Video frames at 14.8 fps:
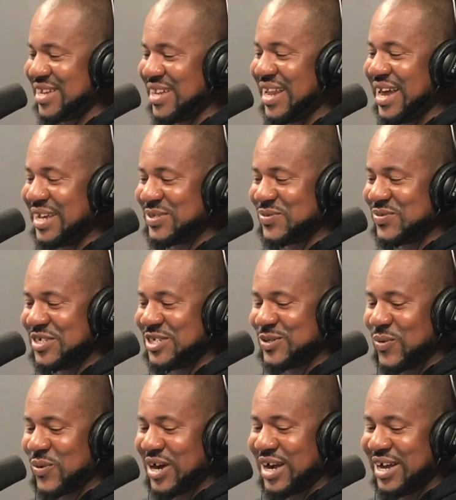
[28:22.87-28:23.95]
and that's the
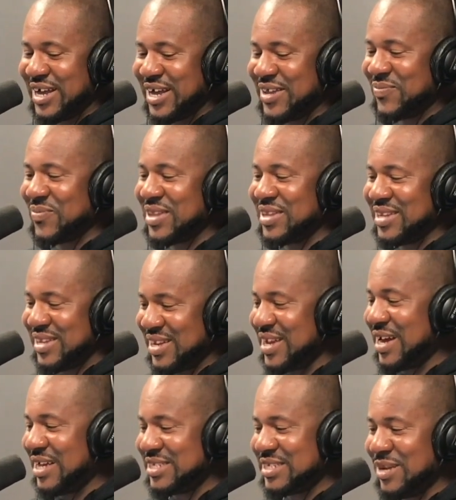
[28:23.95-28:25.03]
reason why
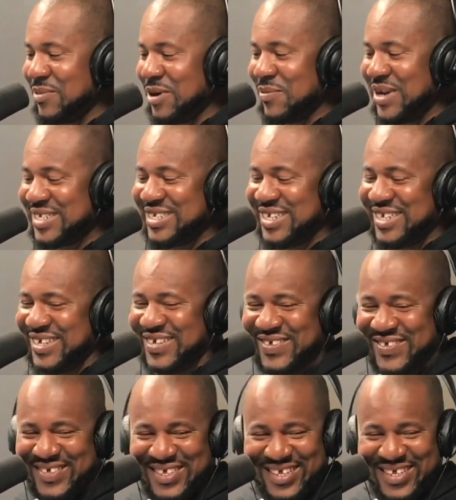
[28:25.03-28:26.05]
I stay by myself.